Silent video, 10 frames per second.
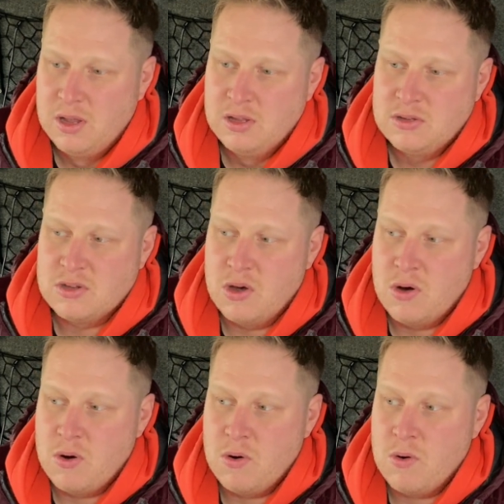
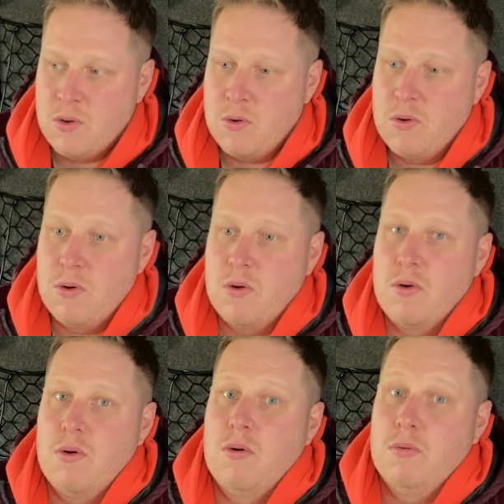so
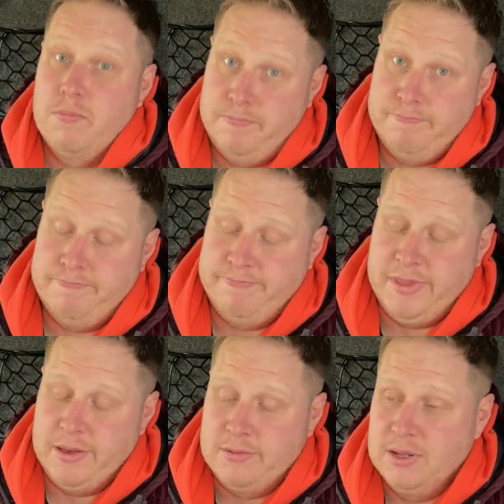
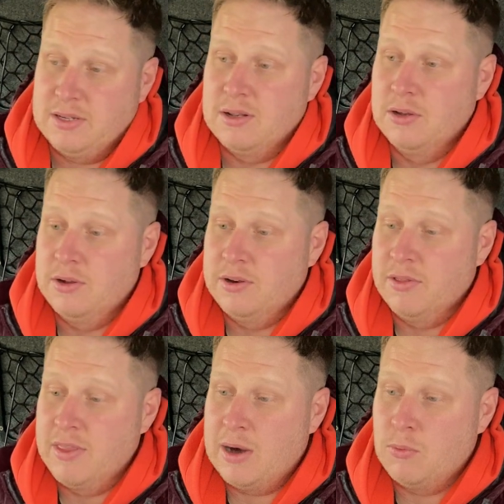yeah, lesson learned
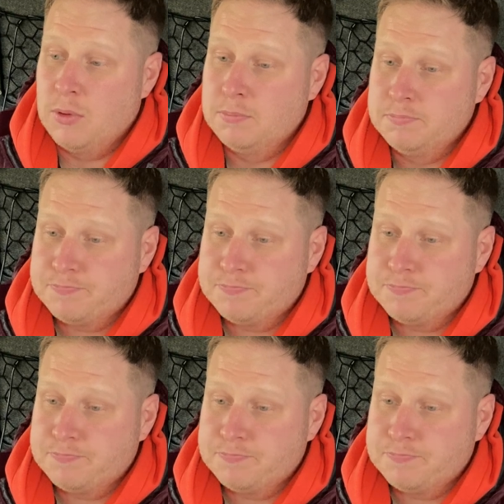on that one.